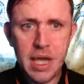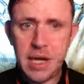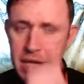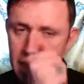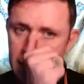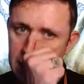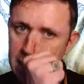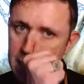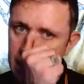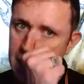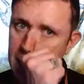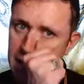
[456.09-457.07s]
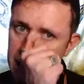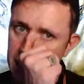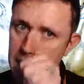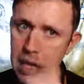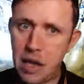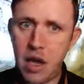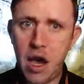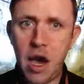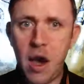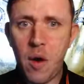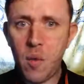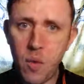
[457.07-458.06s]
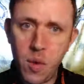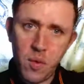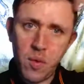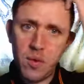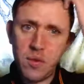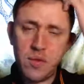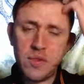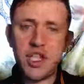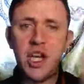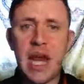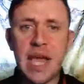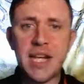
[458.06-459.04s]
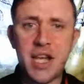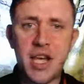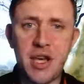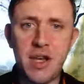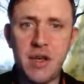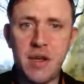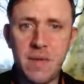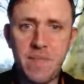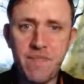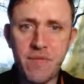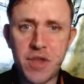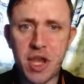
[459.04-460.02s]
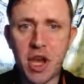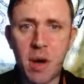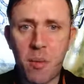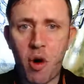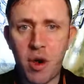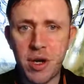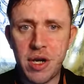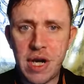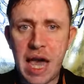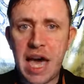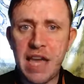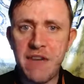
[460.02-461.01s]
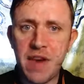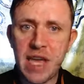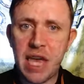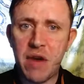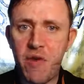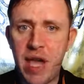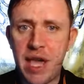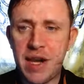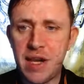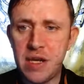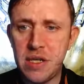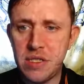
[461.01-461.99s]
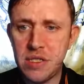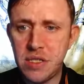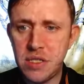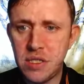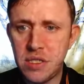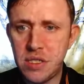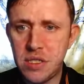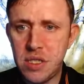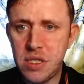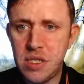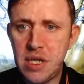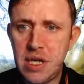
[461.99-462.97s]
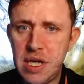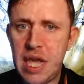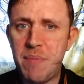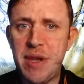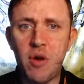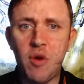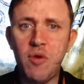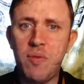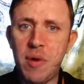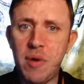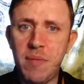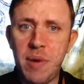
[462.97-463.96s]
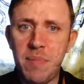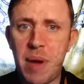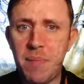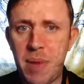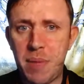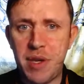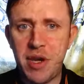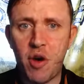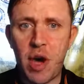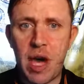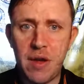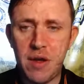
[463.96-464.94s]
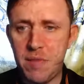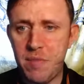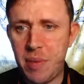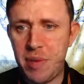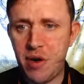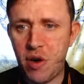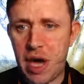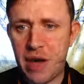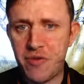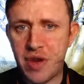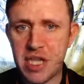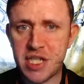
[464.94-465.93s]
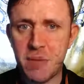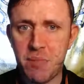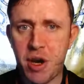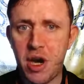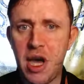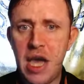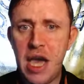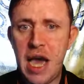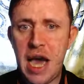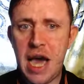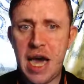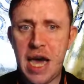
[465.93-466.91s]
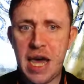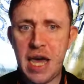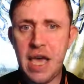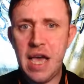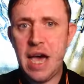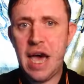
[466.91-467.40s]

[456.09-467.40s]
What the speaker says: Nicola, would you like to come on live and get read? Let me know. Maybe you're not interested, but I